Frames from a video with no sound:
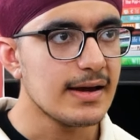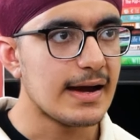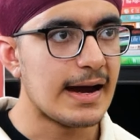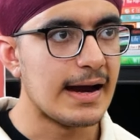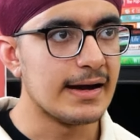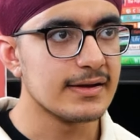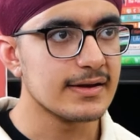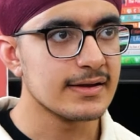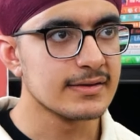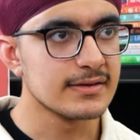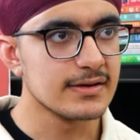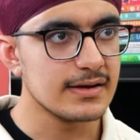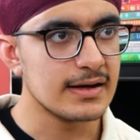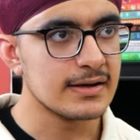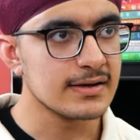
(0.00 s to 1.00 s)
And in
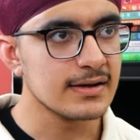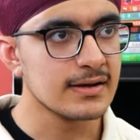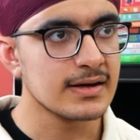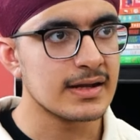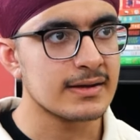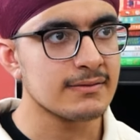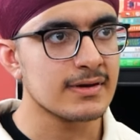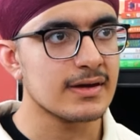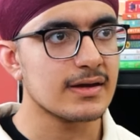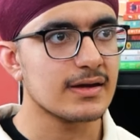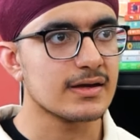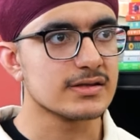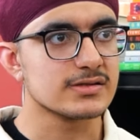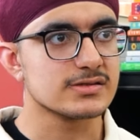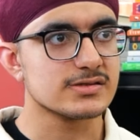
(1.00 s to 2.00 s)
the Indian Navy,
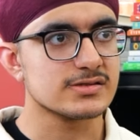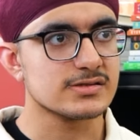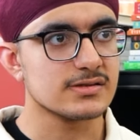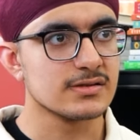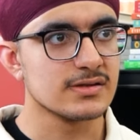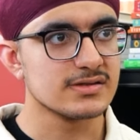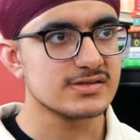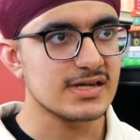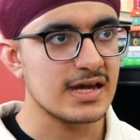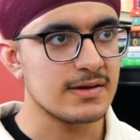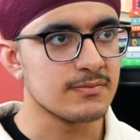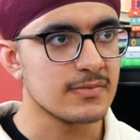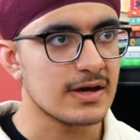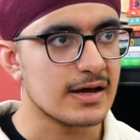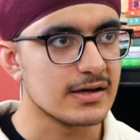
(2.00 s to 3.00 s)
it's the
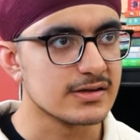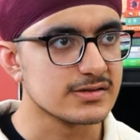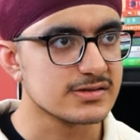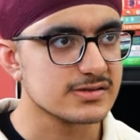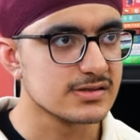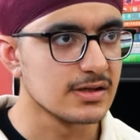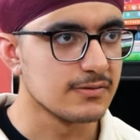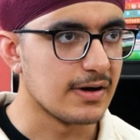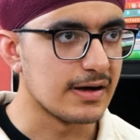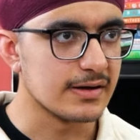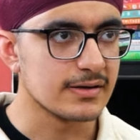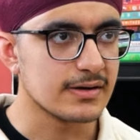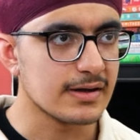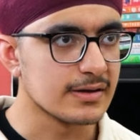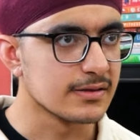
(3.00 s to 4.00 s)
same as the
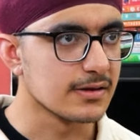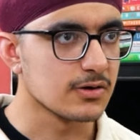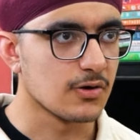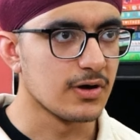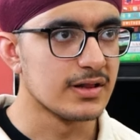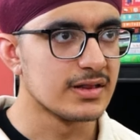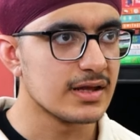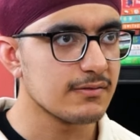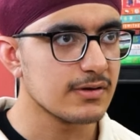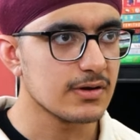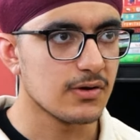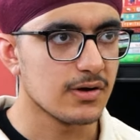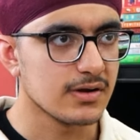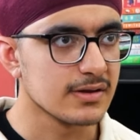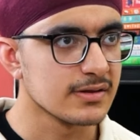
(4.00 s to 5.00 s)
one in the Royal Navy
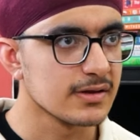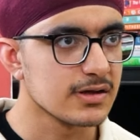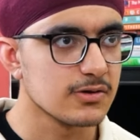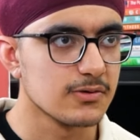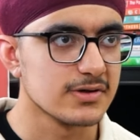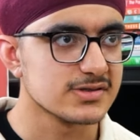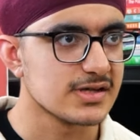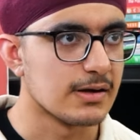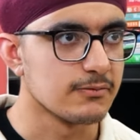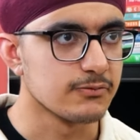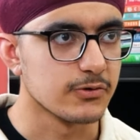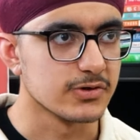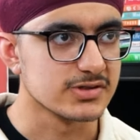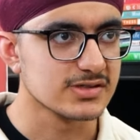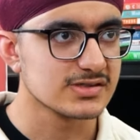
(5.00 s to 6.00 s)
or in the US Armed
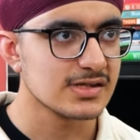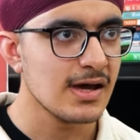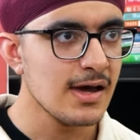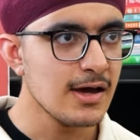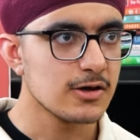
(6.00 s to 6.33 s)
Forces.